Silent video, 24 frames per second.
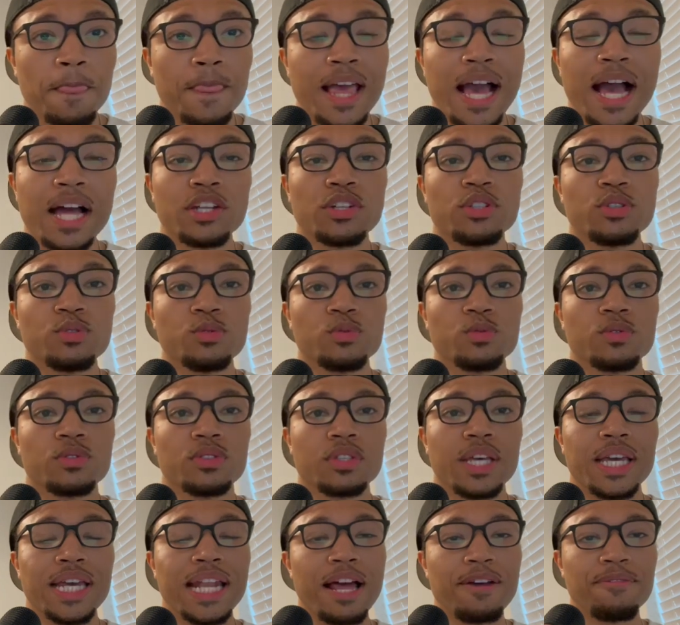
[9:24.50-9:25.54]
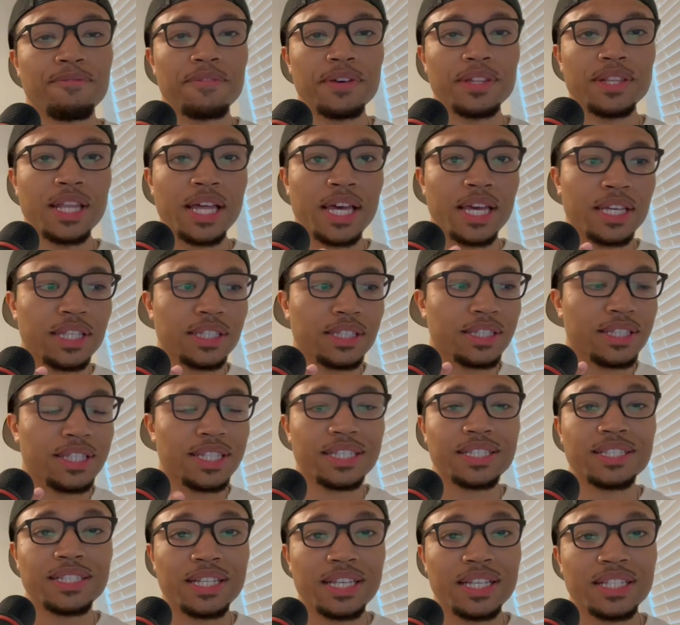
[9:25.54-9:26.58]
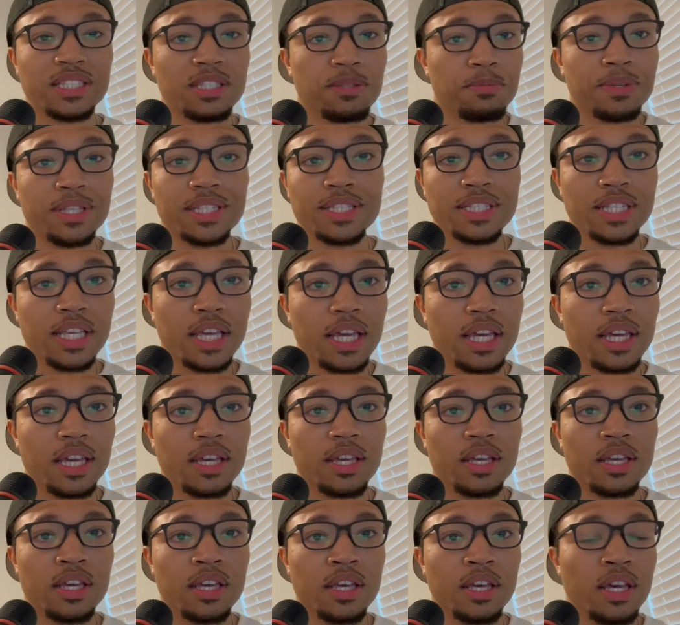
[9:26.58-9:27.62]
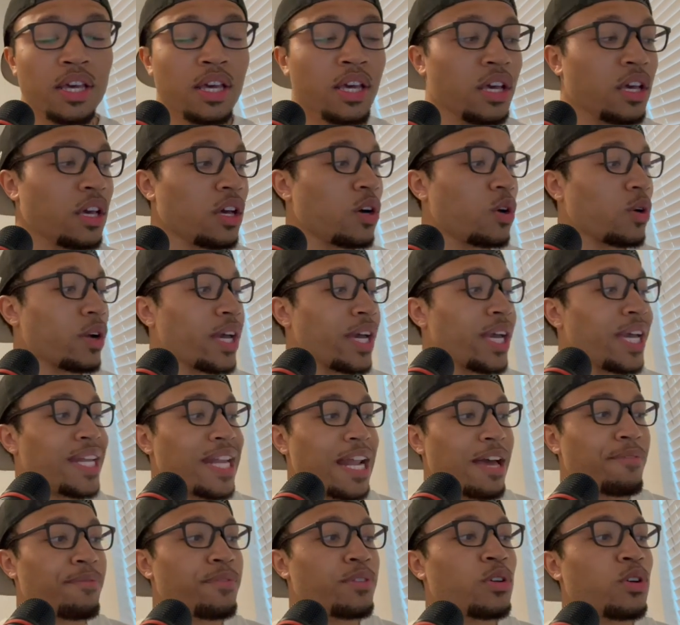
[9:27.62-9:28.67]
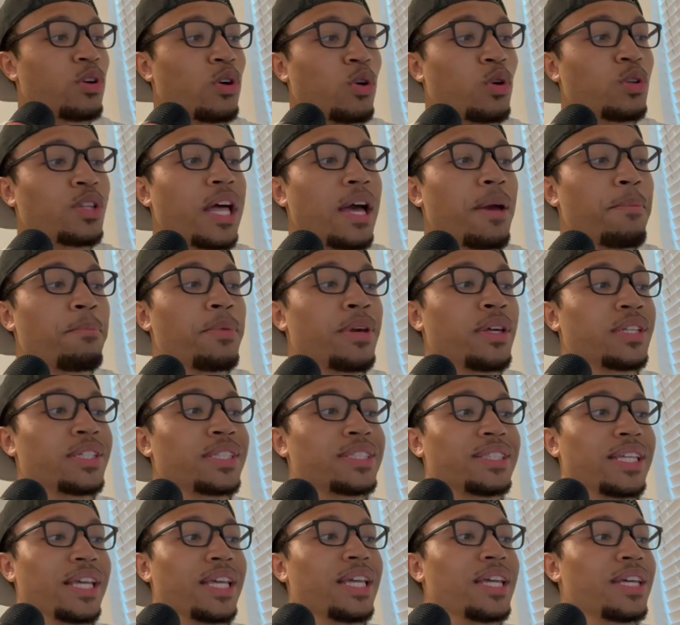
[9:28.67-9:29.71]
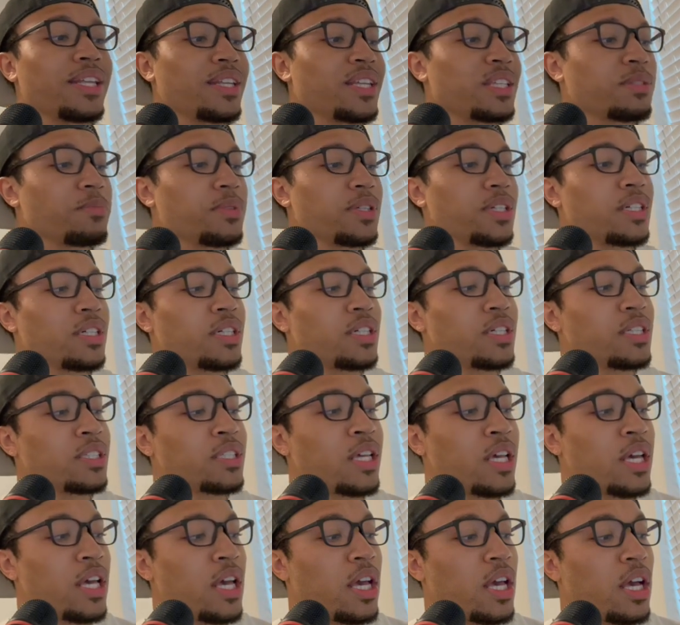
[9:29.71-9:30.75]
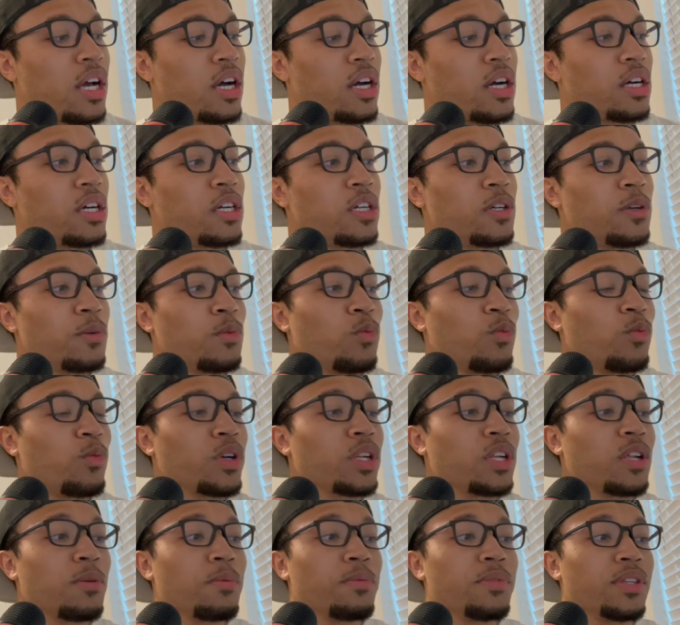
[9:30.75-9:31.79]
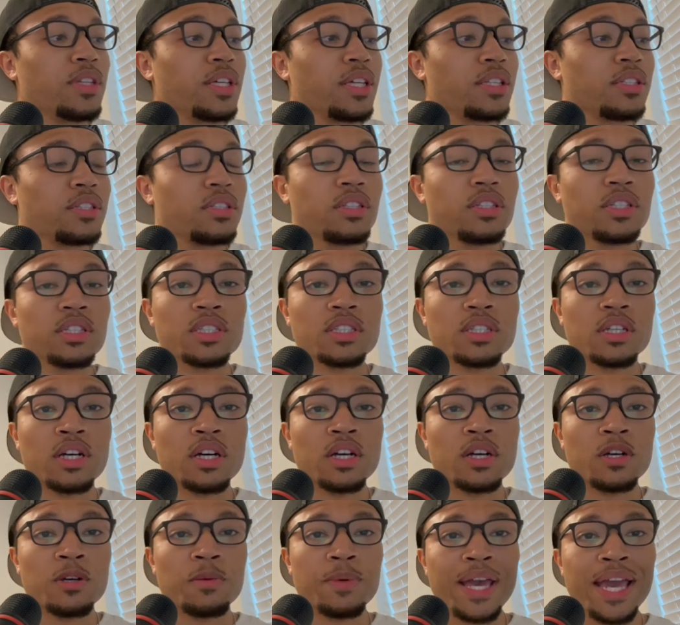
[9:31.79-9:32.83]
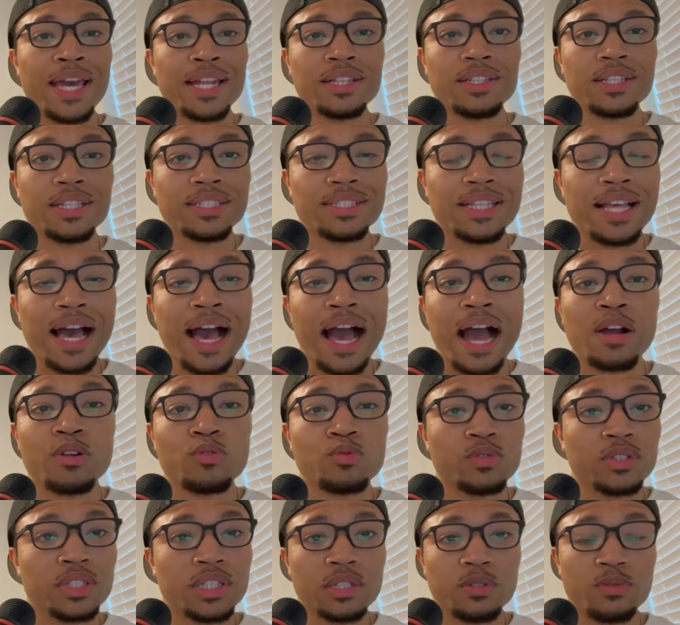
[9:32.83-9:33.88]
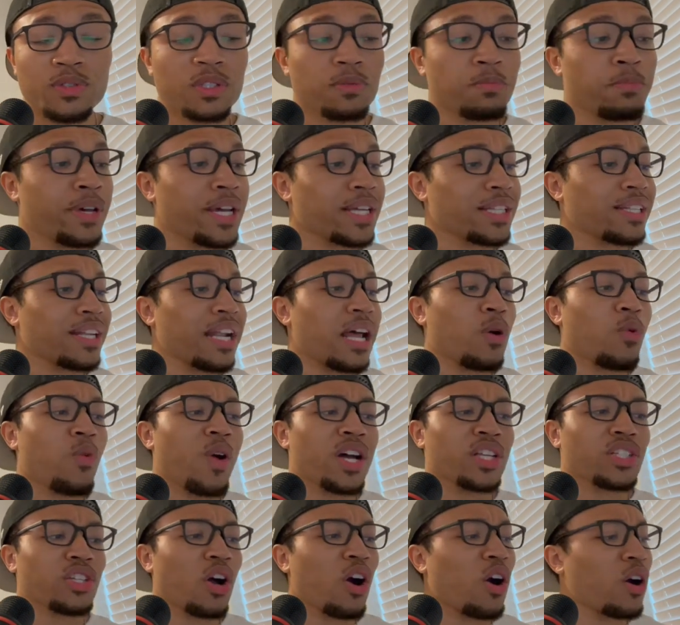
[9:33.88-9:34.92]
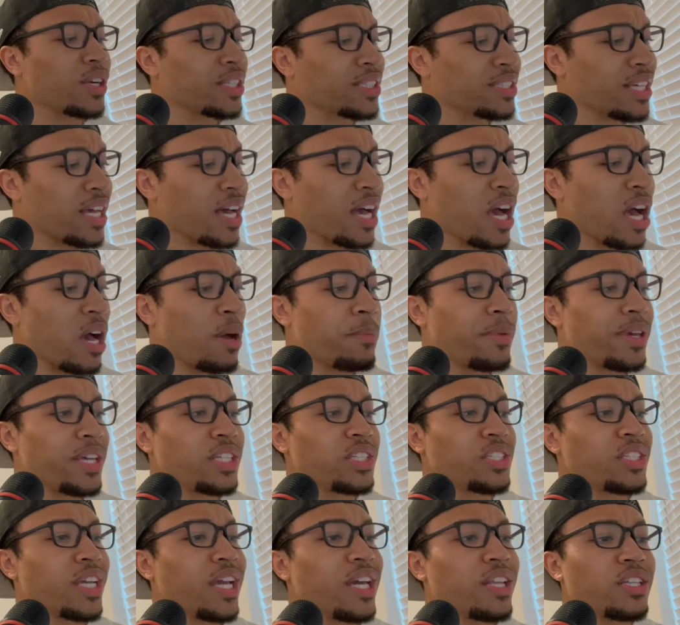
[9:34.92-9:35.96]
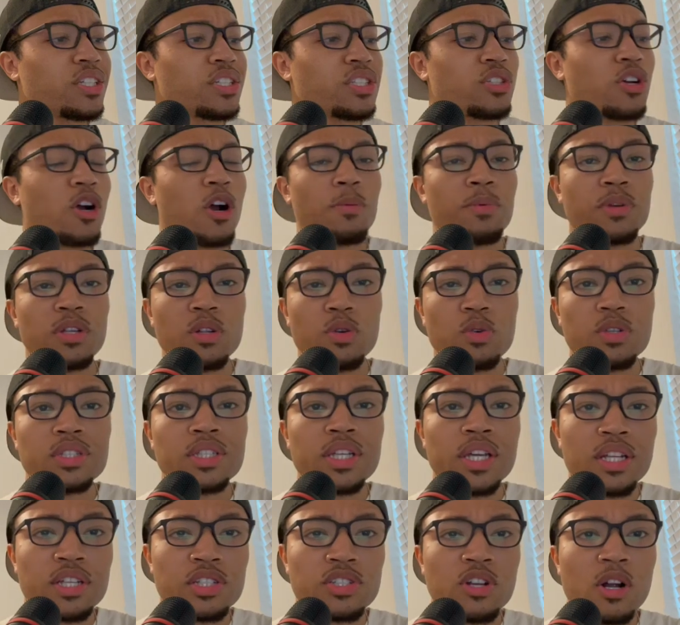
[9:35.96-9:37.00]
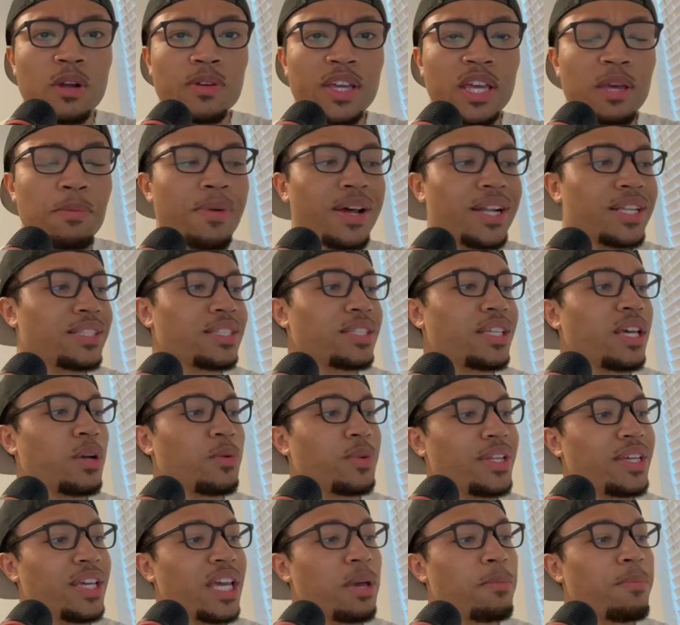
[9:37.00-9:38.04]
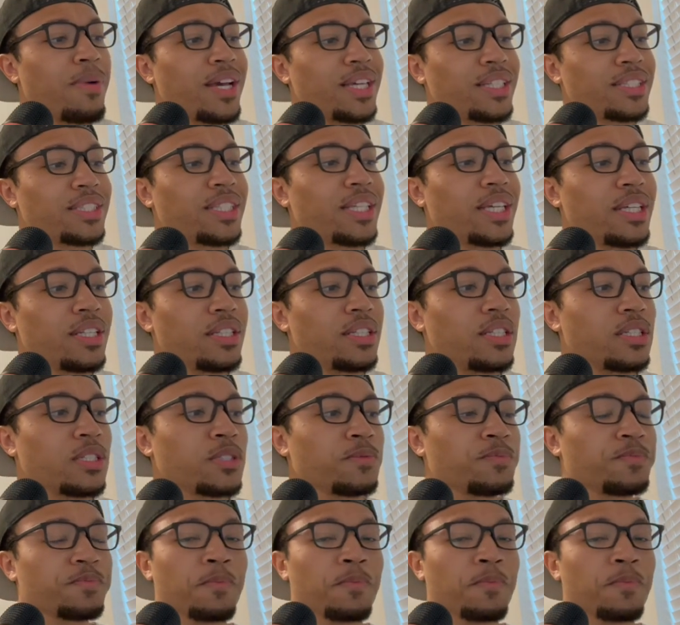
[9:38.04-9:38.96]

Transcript: I do. And I feel like this needs to be said. Okay, and I feel a whole lot better saying this because one of the analysts that I really respect and I watch all the time is Shannon Sharp. You know what Shannon Sharp came out and said? When he came out and said this,